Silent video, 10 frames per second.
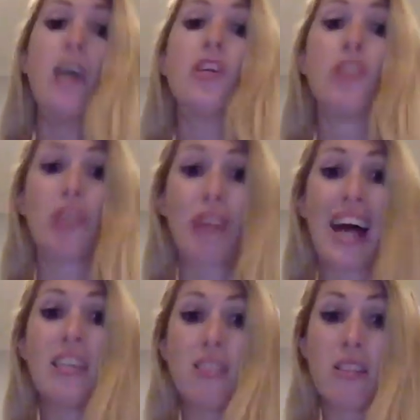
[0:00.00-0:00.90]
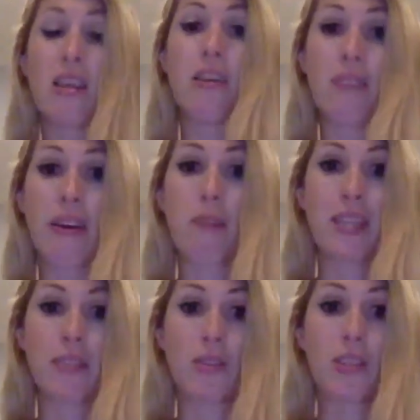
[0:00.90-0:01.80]
So that is a very big
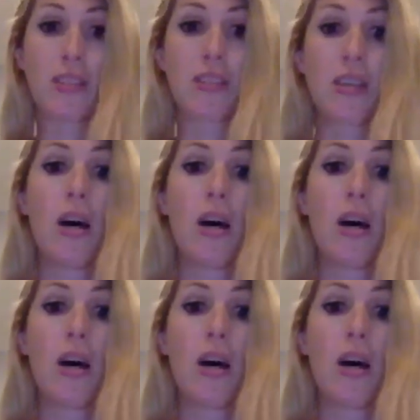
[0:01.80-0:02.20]
difference.